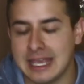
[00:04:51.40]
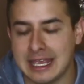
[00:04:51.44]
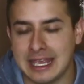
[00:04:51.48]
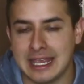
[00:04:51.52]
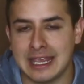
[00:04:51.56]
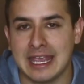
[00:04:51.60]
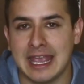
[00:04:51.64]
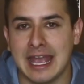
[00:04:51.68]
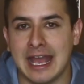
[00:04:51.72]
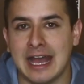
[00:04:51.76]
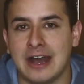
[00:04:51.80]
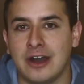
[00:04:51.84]

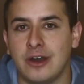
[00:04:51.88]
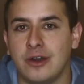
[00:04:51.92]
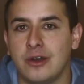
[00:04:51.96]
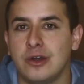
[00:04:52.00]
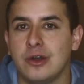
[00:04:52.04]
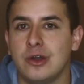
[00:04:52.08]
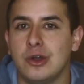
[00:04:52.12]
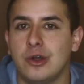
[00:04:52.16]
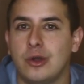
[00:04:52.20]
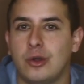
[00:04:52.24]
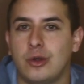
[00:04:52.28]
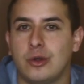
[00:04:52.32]
hanging
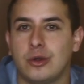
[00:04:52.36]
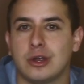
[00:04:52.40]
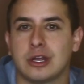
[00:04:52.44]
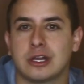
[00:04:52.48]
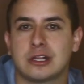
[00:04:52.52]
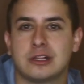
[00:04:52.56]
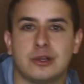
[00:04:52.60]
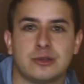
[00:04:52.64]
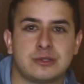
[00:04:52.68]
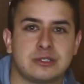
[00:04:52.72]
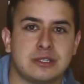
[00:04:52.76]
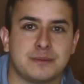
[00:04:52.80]
out, or
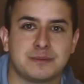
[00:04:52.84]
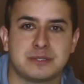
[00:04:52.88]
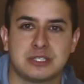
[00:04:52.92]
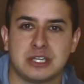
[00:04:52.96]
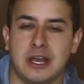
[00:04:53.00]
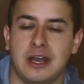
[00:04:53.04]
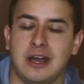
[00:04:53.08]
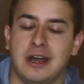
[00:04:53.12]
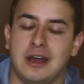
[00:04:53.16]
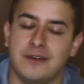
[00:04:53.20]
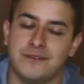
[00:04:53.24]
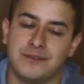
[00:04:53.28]
a close-up
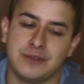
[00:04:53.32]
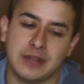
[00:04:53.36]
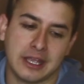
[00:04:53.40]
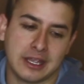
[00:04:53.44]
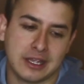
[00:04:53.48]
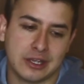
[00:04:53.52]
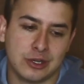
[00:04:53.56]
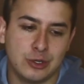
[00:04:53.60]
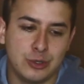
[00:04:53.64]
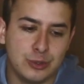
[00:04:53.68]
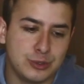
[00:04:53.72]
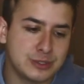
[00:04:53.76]
shot of
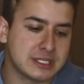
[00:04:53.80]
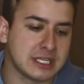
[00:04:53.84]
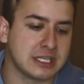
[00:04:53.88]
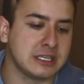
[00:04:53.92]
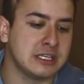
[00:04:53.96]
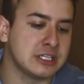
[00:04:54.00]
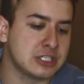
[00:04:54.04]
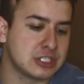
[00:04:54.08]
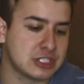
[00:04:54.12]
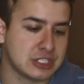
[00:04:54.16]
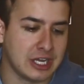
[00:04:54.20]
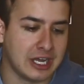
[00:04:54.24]
like who's
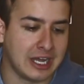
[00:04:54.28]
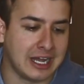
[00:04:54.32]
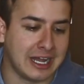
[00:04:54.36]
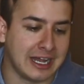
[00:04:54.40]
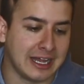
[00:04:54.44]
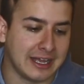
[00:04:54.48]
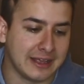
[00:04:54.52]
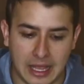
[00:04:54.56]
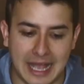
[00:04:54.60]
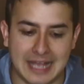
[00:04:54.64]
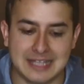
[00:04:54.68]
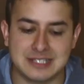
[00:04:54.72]
in the
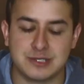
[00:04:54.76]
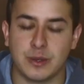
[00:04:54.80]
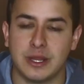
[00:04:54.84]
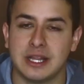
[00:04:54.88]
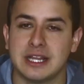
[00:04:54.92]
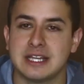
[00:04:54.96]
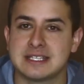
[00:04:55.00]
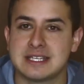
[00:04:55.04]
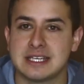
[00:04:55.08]
shot, as well